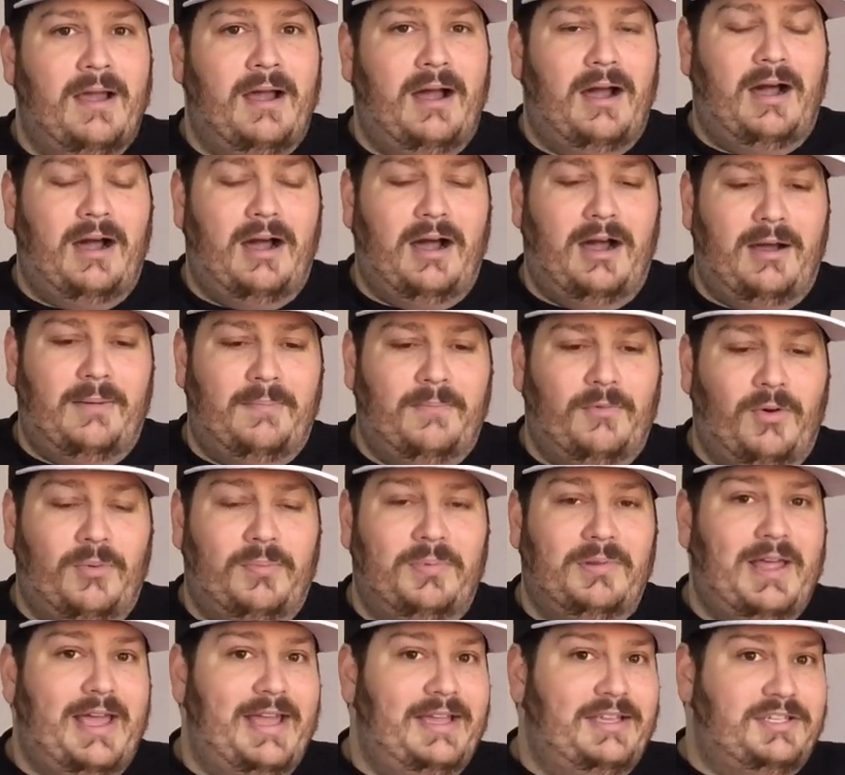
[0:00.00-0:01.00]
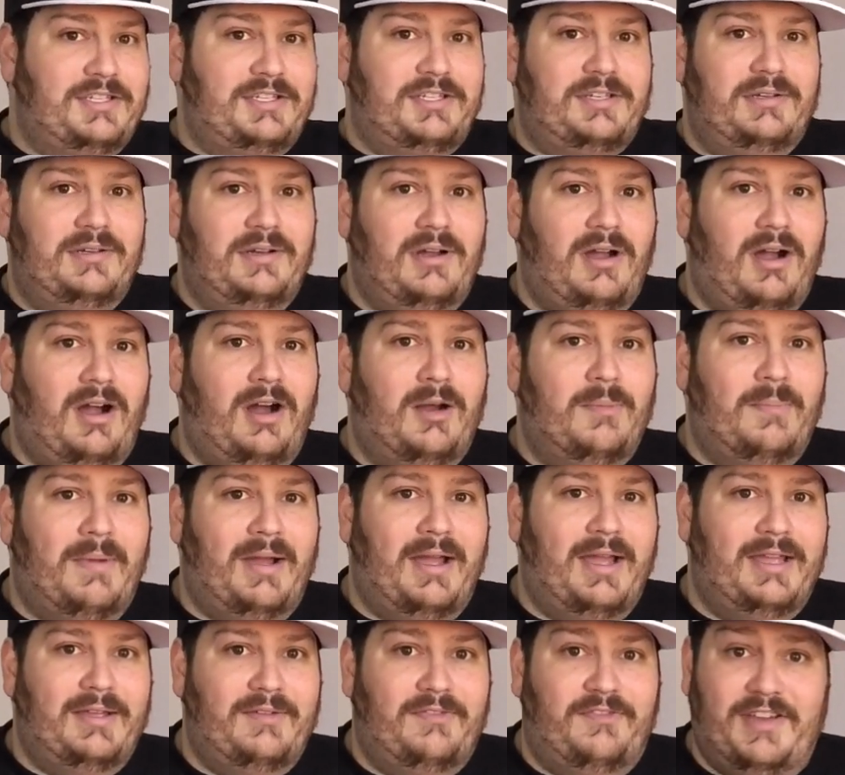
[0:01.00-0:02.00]
um, or likes on
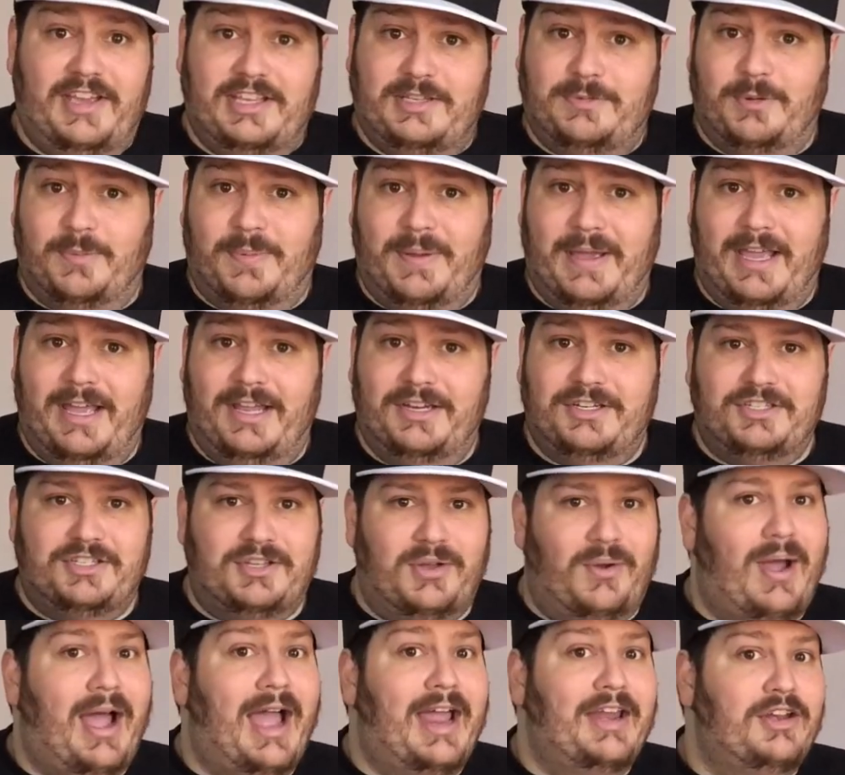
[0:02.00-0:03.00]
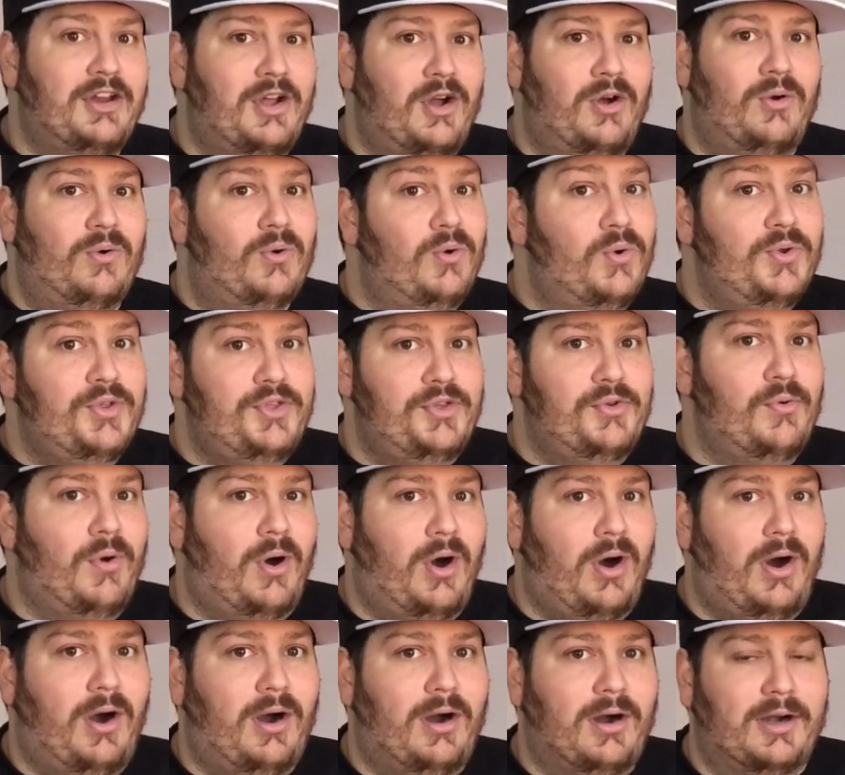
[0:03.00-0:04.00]
my Facebook page, so I know who you
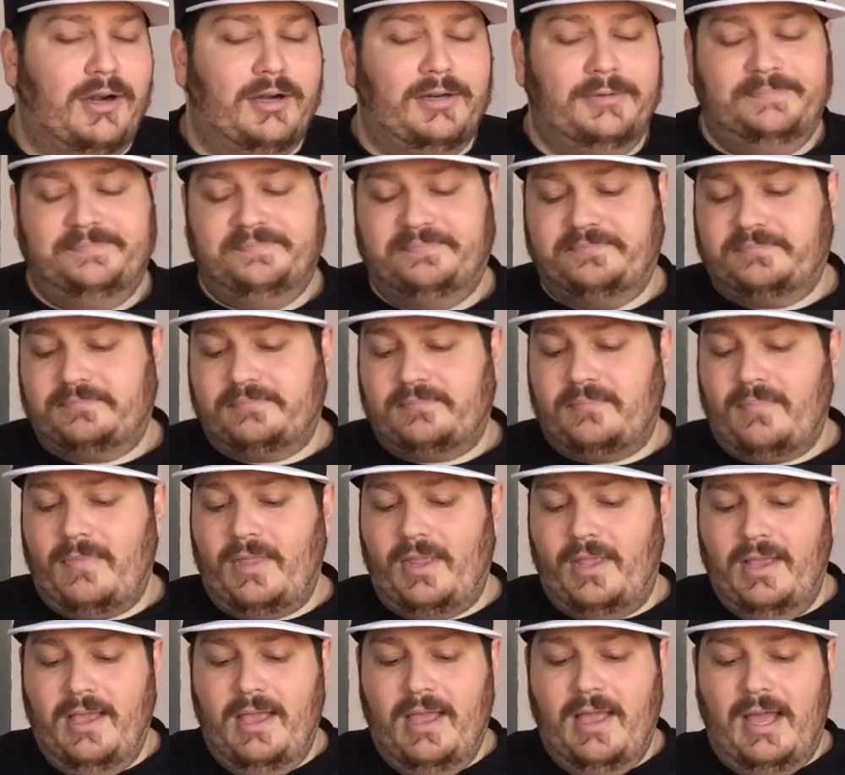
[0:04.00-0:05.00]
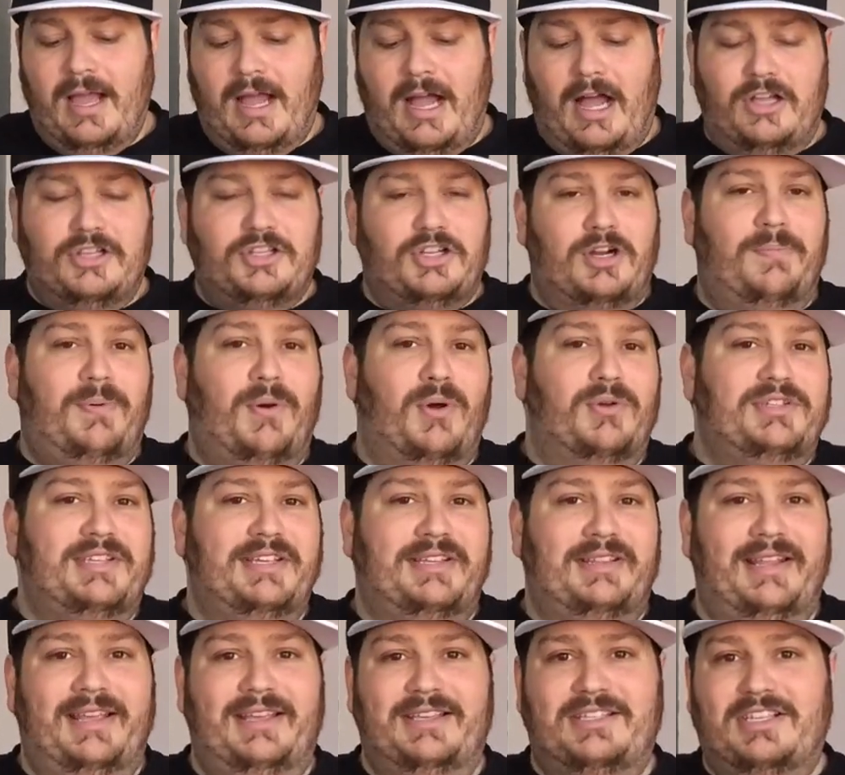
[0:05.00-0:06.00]
are. I'll start
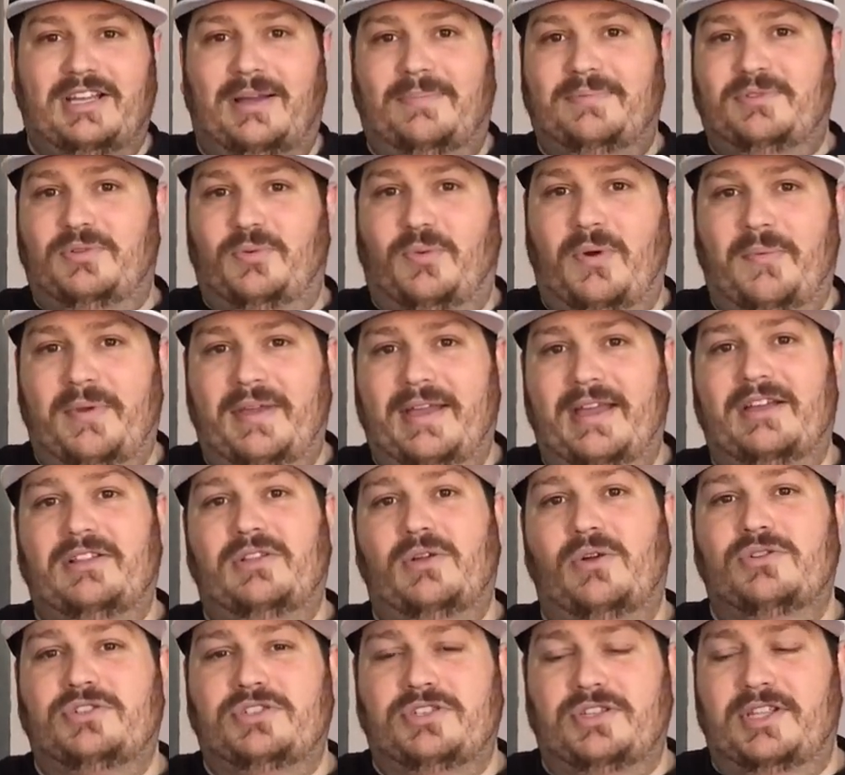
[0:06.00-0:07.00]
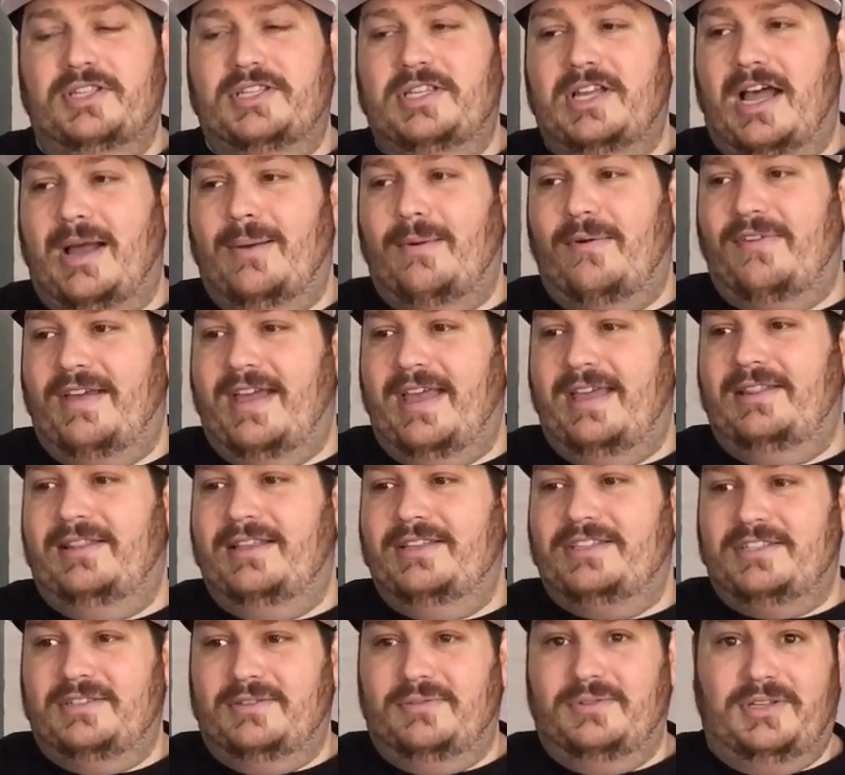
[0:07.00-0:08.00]
posting links up to when we get close to the time of, hey,
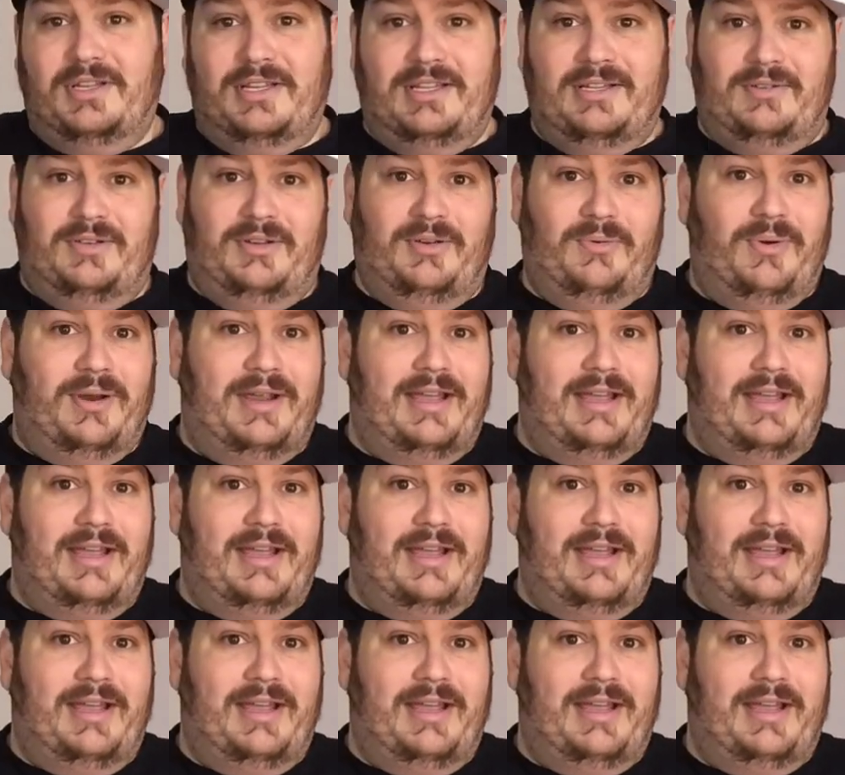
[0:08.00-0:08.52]
listen, we're